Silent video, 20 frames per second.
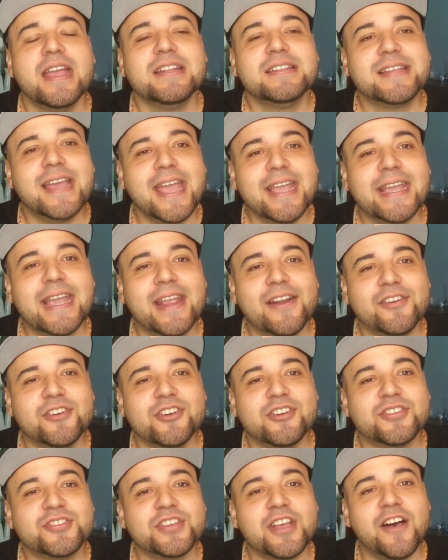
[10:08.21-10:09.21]
take care of
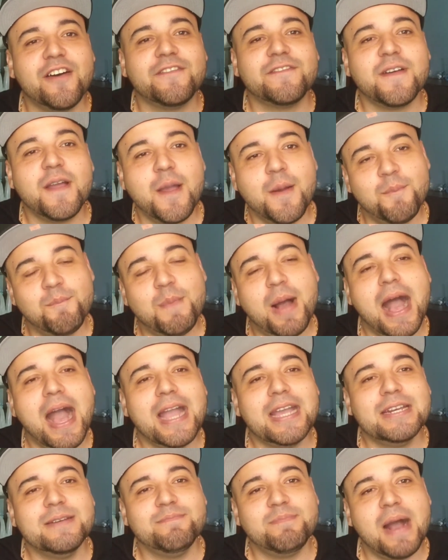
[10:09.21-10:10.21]
yourself,
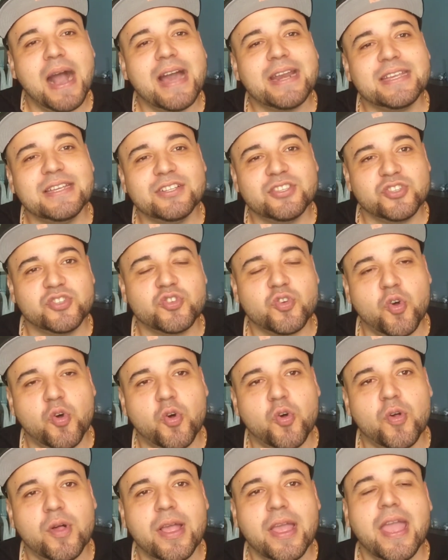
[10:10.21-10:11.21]
mind, body, and
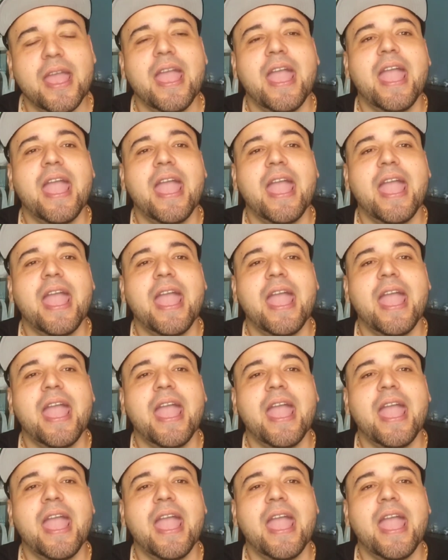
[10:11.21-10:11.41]
soul.